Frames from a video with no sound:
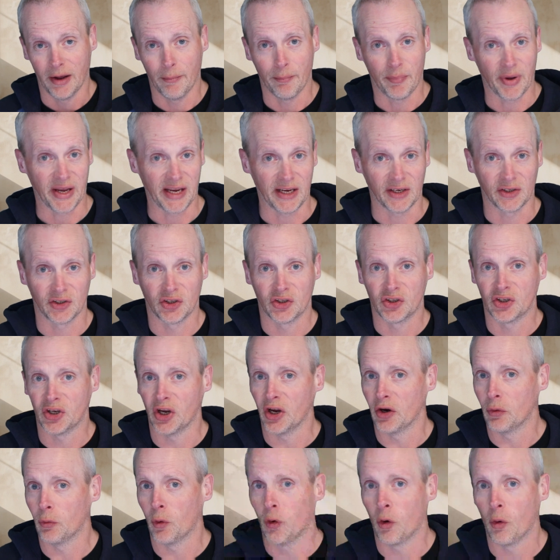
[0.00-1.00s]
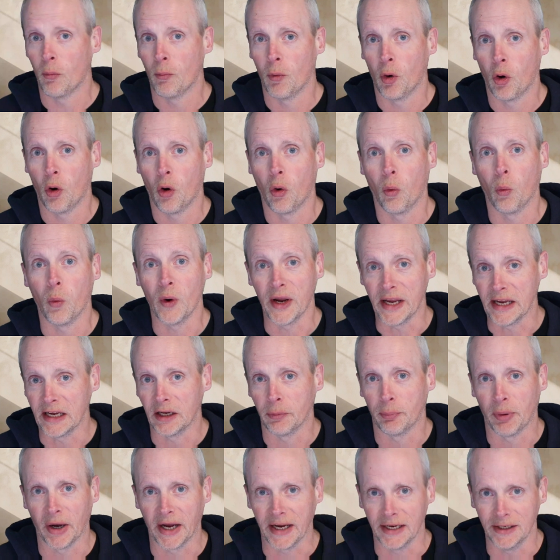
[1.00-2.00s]
beats 2 or more
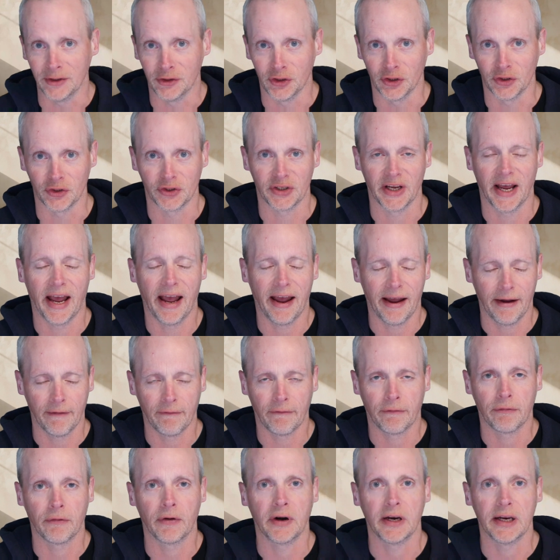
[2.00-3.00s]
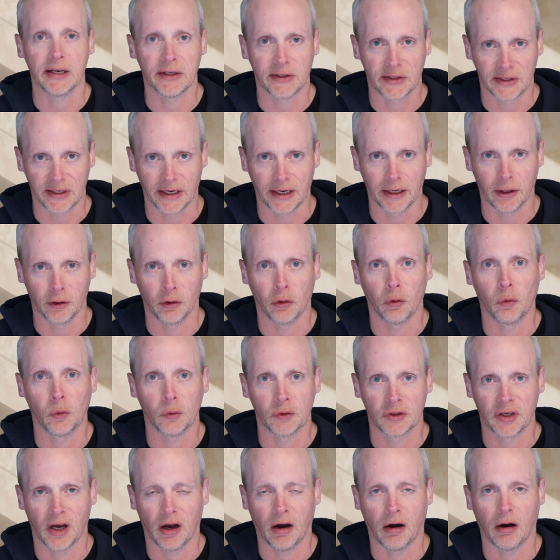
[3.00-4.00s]
weak pages every single
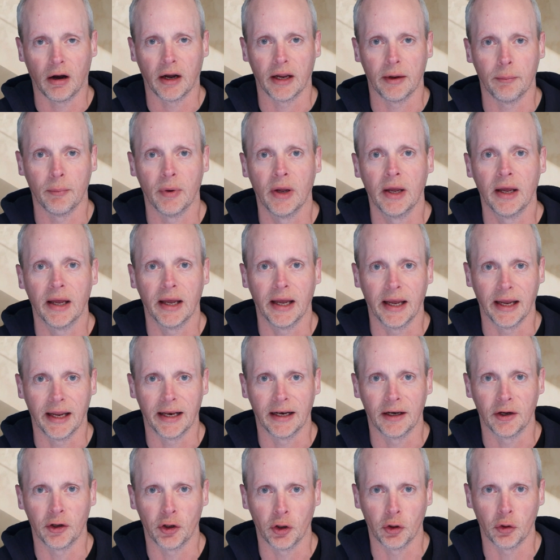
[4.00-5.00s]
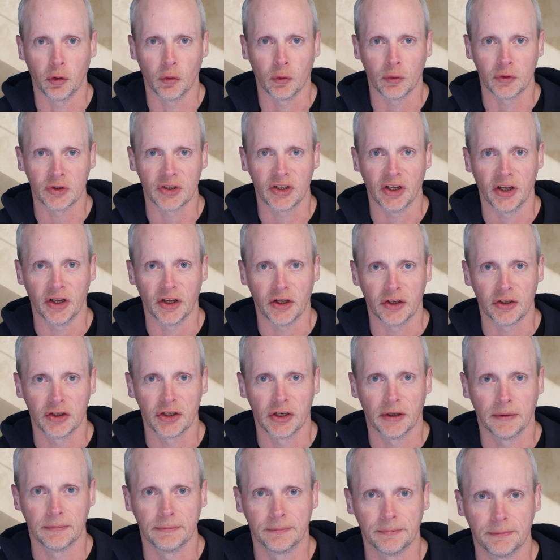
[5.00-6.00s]
time in Google search.